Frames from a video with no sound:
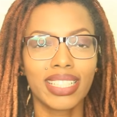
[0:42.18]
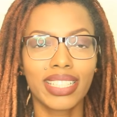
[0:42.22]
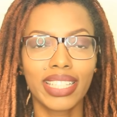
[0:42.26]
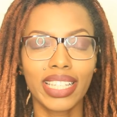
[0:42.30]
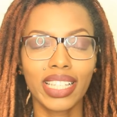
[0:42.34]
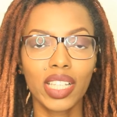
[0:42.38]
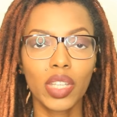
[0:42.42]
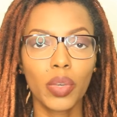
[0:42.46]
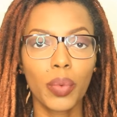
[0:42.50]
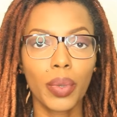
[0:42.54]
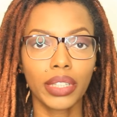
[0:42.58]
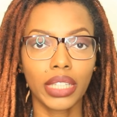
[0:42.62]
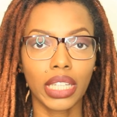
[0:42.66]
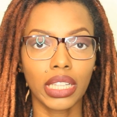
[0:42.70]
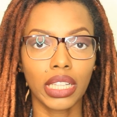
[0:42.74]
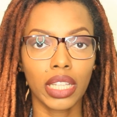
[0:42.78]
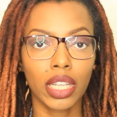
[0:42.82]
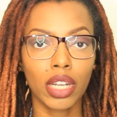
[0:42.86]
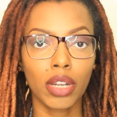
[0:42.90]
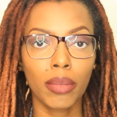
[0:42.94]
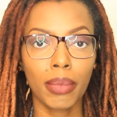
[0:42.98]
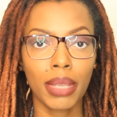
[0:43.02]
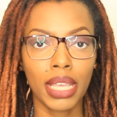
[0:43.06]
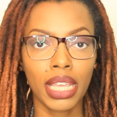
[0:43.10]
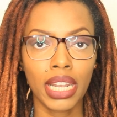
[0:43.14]
dealing with a
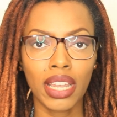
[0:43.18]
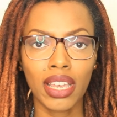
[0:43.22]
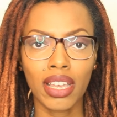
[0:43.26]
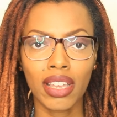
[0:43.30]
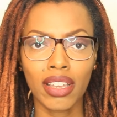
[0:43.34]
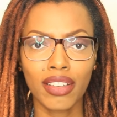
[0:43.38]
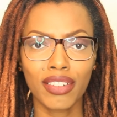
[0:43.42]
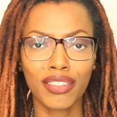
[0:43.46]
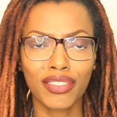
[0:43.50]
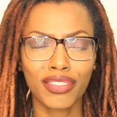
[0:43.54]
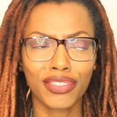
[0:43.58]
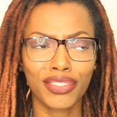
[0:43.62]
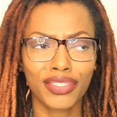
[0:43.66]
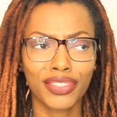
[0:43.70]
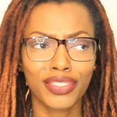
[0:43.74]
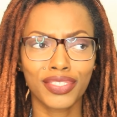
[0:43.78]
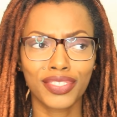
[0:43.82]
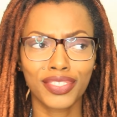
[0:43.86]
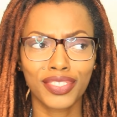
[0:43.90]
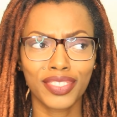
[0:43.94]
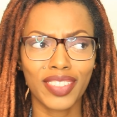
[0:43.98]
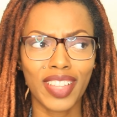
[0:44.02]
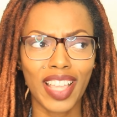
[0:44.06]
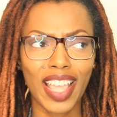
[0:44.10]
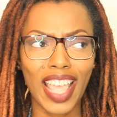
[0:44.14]
little bit of
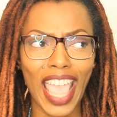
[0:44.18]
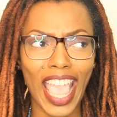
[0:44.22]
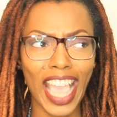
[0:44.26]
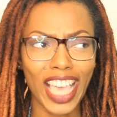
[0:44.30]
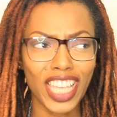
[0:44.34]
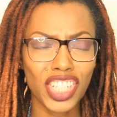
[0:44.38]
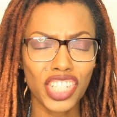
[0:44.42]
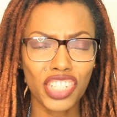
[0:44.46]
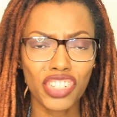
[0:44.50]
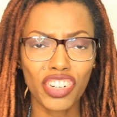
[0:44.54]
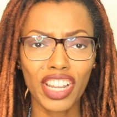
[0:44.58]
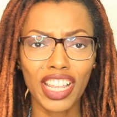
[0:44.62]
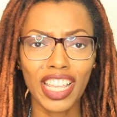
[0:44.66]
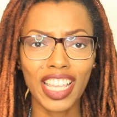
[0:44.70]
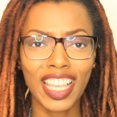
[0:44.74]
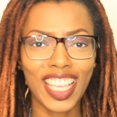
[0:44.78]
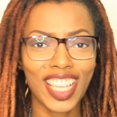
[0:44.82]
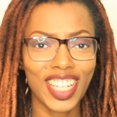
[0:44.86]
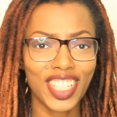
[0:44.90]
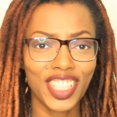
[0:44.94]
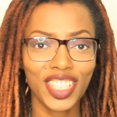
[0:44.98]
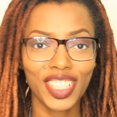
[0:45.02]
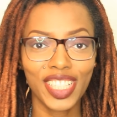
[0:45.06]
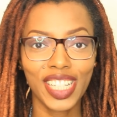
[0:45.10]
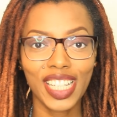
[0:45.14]
extra
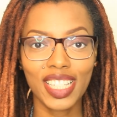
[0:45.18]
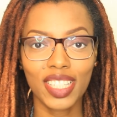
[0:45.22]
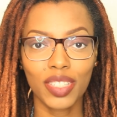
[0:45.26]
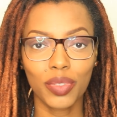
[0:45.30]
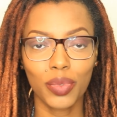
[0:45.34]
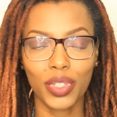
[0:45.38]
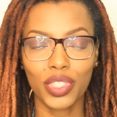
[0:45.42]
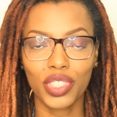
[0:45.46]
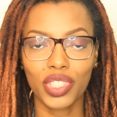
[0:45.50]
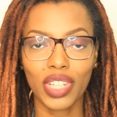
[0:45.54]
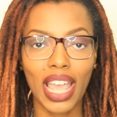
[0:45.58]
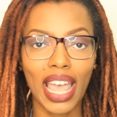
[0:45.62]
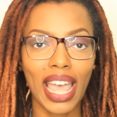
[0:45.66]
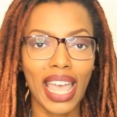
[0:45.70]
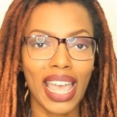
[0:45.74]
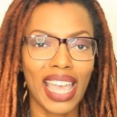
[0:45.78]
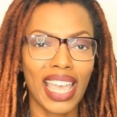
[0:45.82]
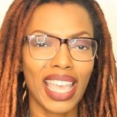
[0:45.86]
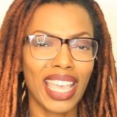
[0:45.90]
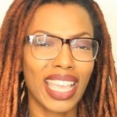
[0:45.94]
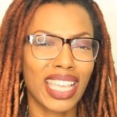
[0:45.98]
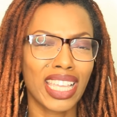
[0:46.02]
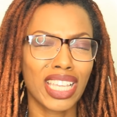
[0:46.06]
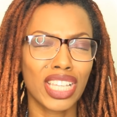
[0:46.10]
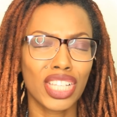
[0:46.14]
itchiness which
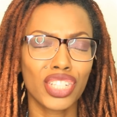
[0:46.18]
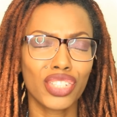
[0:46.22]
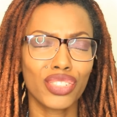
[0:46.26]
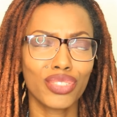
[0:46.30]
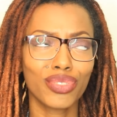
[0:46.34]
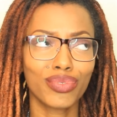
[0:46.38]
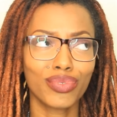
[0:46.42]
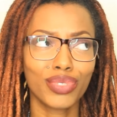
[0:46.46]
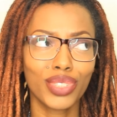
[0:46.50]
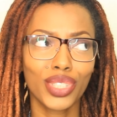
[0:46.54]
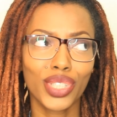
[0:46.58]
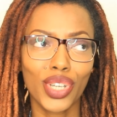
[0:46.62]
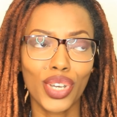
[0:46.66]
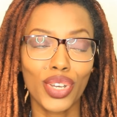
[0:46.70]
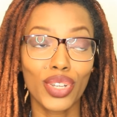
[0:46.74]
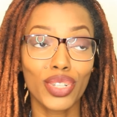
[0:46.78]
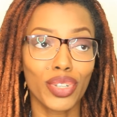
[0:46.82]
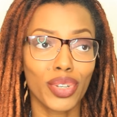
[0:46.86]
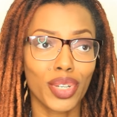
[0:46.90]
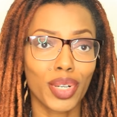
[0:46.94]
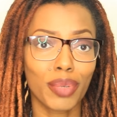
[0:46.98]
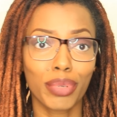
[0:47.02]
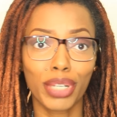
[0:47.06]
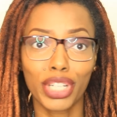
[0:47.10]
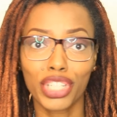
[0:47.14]
I you know
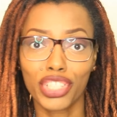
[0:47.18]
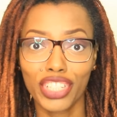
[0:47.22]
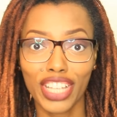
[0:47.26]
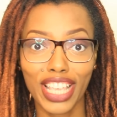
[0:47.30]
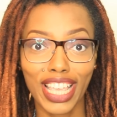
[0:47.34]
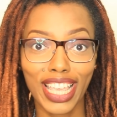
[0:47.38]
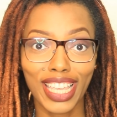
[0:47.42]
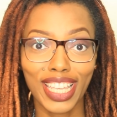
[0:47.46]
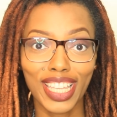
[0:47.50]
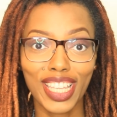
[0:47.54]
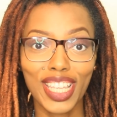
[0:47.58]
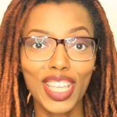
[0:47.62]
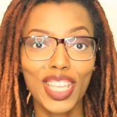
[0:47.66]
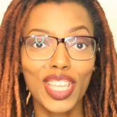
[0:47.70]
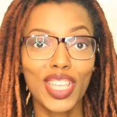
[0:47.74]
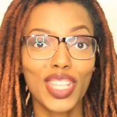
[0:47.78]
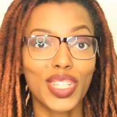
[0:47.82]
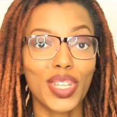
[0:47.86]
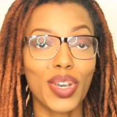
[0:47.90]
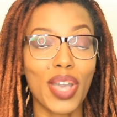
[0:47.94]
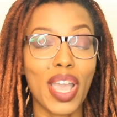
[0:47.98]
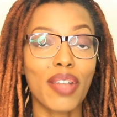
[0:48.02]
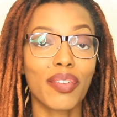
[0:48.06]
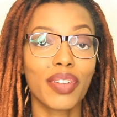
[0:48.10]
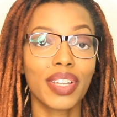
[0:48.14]
don't appreciate
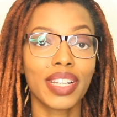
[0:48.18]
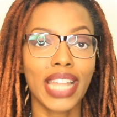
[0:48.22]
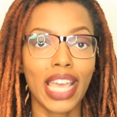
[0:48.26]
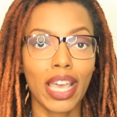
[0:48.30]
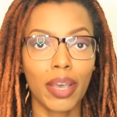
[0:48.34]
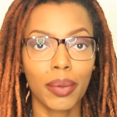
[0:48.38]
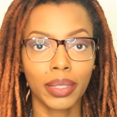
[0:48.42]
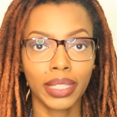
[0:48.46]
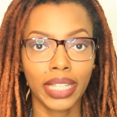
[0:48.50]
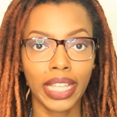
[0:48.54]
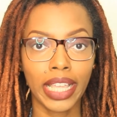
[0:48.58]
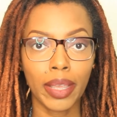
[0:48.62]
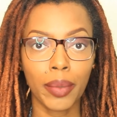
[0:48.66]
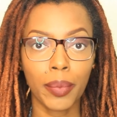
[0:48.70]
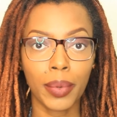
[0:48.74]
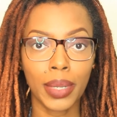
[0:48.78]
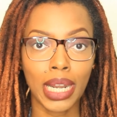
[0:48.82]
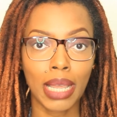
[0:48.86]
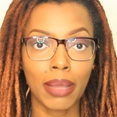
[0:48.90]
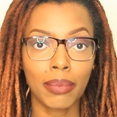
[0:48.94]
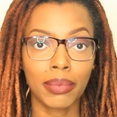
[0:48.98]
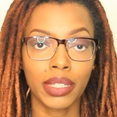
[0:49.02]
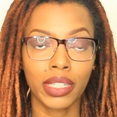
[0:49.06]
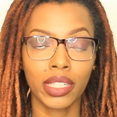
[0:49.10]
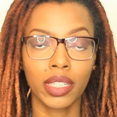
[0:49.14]
so every now and then
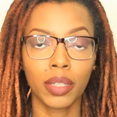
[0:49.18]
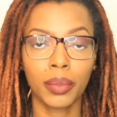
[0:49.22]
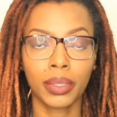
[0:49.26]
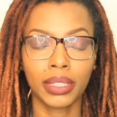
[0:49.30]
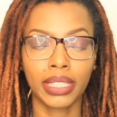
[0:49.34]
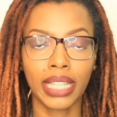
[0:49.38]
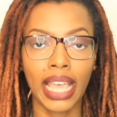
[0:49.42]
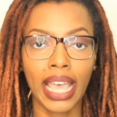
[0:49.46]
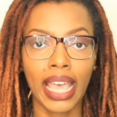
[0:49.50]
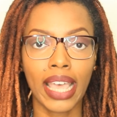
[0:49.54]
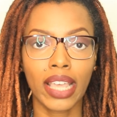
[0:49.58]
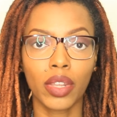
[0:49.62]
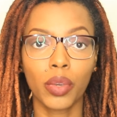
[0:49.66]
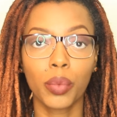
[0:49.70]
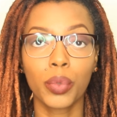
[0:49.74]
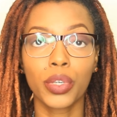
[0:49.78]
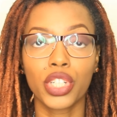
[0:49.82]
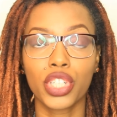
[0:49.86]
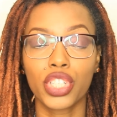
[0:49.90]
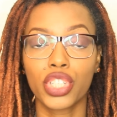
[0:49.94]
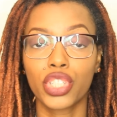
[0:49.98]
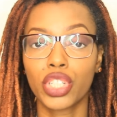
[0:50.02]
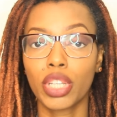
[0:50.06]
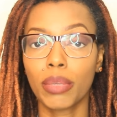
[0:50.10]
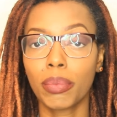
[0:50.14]
when I'm dealing with that
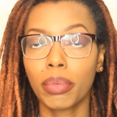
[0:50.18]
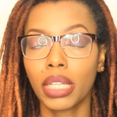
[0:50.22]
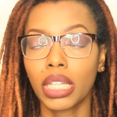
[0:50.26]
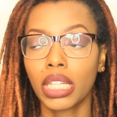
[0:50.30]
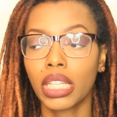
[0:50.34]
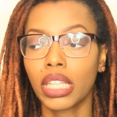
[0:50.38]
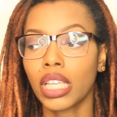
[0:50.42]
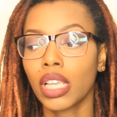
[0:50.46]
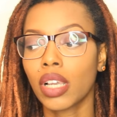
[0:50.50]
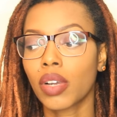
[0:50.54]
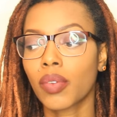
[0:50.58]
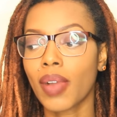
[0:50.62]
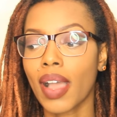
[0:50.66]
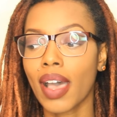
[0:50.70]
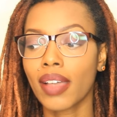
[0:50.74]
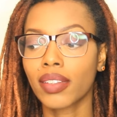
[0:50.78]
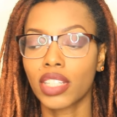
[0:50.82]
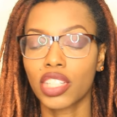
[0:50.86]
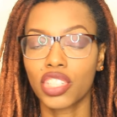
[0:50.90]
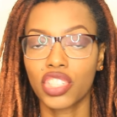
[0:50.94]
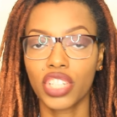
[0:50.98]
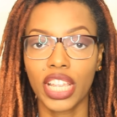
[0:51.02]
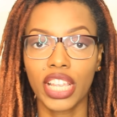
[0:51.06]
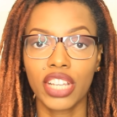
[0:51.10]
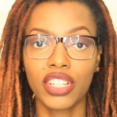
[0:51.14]
which is typically around
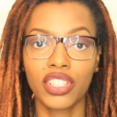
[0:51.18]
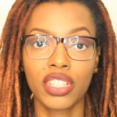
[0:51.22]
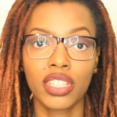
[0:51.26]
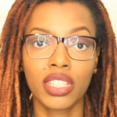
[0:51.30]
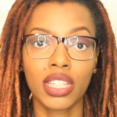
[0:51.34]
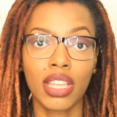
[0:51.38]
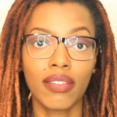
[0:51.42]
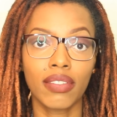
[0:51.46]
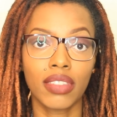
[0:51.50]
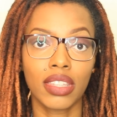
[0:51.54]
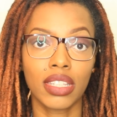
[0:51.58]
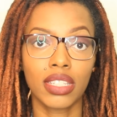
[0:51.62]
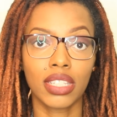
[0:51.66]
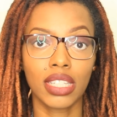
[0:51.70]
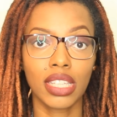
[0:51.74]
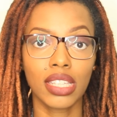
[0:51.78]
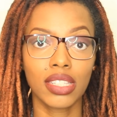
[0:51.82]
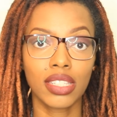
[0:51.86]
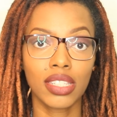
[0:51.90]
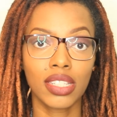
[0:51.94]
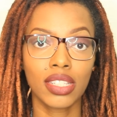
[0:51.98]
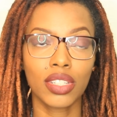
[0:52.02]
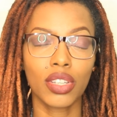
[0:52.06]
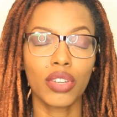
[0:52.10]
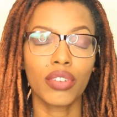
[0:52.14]
the changes of the
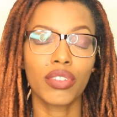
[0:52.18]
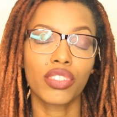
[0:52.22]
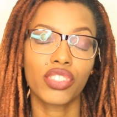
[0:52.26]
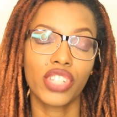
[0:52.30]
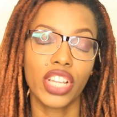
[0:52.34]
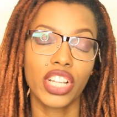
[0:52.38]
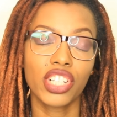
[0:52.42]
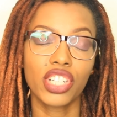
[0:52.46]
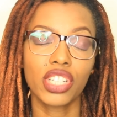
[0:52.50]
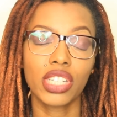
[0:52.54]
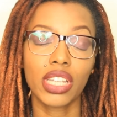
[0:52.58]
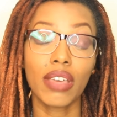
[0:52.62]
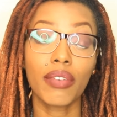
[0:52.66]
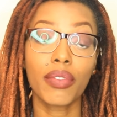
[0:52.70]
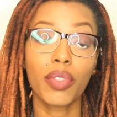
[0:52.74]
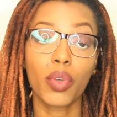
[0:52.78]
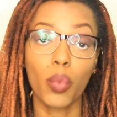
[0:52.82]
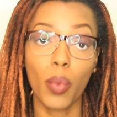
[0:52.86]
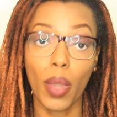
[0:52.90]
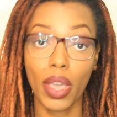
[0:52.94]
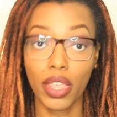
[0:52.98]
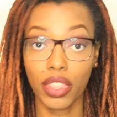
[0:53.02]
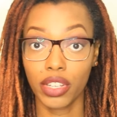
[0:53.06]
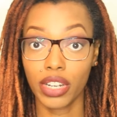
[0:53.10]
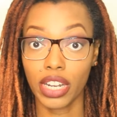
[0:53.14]
seasons or changes of the
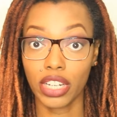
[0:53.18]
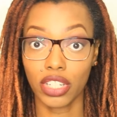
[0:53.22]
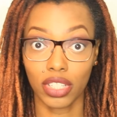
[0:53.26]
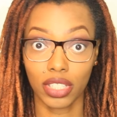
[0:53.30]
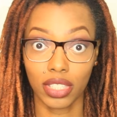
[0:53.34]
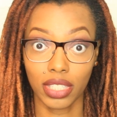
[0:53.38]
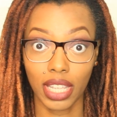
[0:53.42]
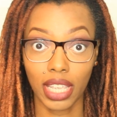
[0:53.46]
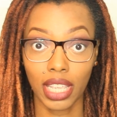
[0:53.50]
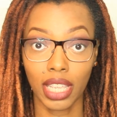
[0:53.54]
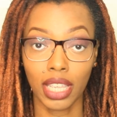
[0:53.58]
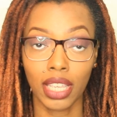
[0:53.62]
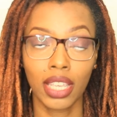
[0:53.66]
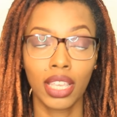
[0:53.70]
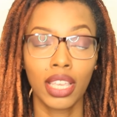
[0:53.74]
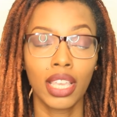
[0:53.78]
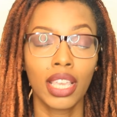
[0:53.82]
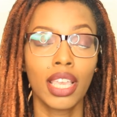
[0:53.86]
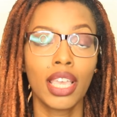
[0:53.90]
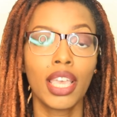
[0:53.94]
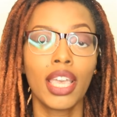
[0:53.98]
weather I should say